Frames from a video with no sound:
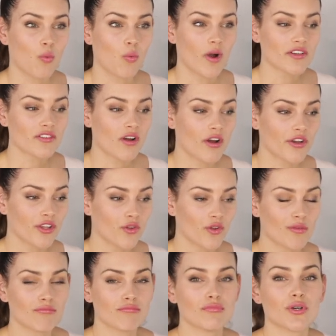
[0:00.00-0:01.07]
What are
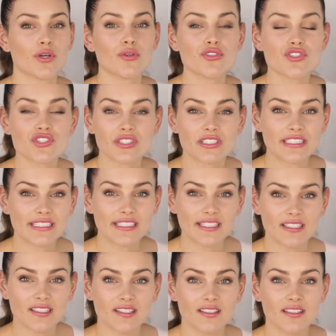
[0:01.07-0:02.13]
you
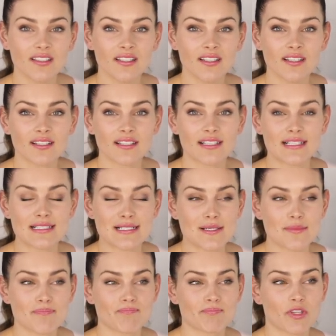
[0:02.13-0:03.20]
emotionally
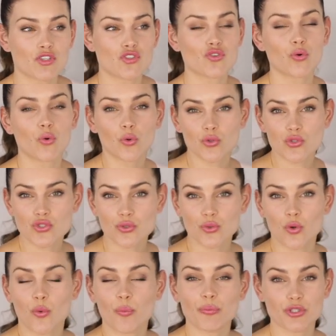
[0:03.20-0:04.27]
um, drawn
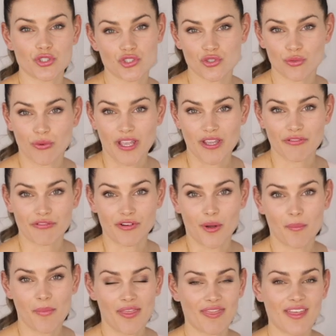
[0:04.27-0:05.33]
to or pushed away
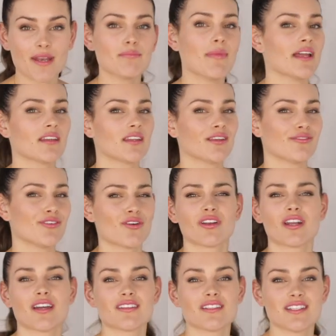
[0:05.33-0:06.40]
from? And that might give you
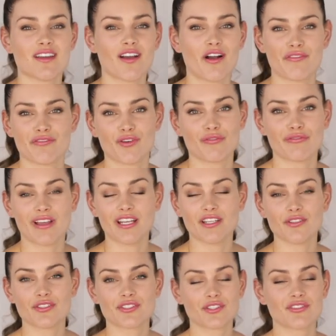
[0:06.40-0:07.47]
an idea of your
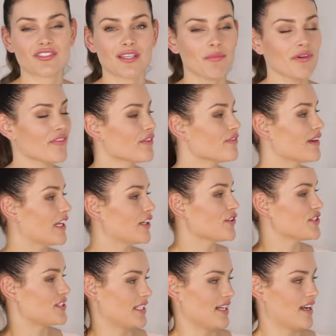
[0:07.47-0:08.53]
values. So some of the
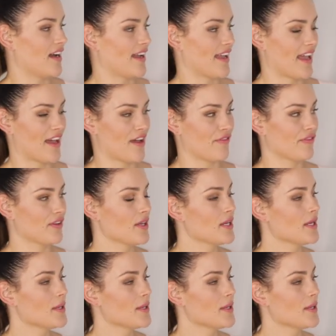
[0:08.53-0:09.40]
values that I have